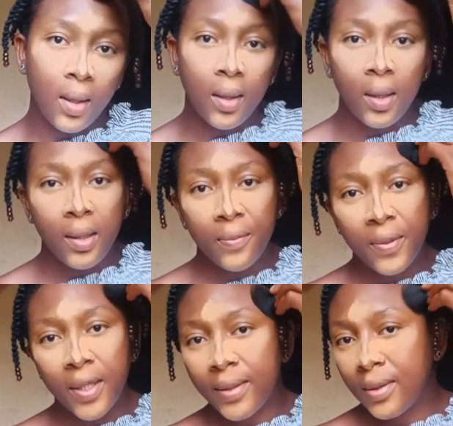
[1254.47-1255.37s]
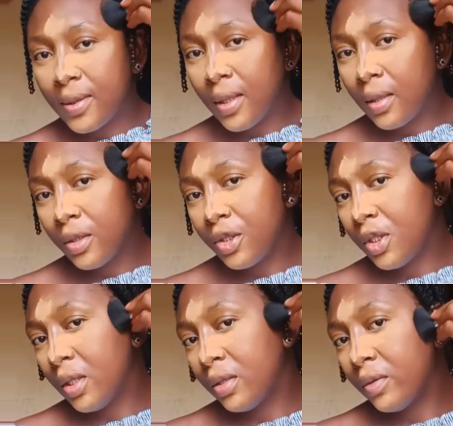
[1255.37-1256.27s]
I apply the darker
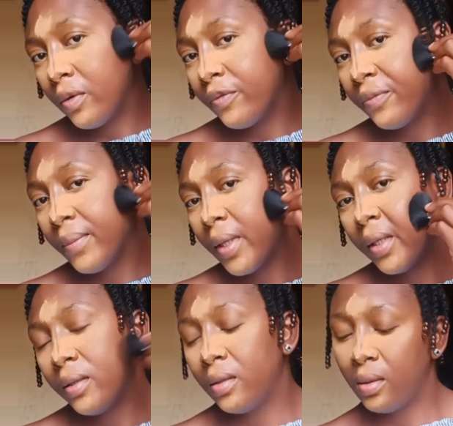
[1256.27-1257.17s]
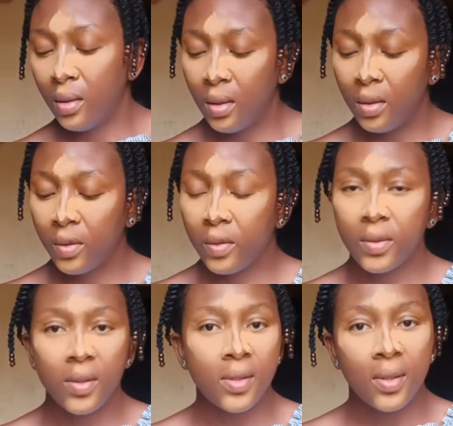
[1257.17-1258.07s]
shade of my
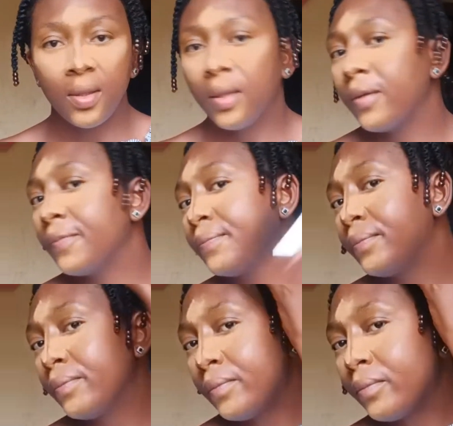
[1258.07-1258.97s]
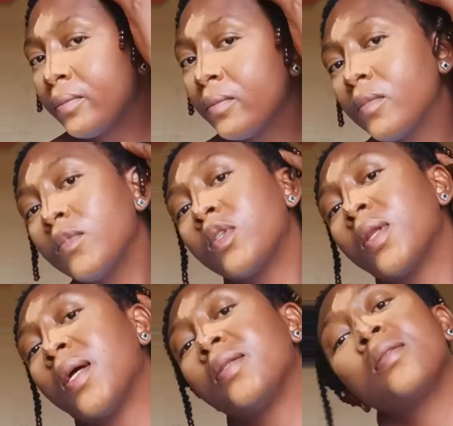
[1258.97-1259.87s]
concealer. So
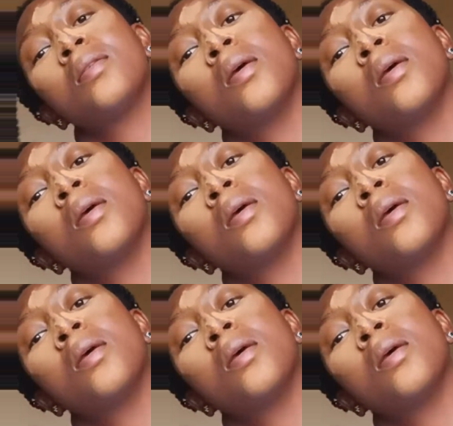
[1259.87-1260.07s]
that's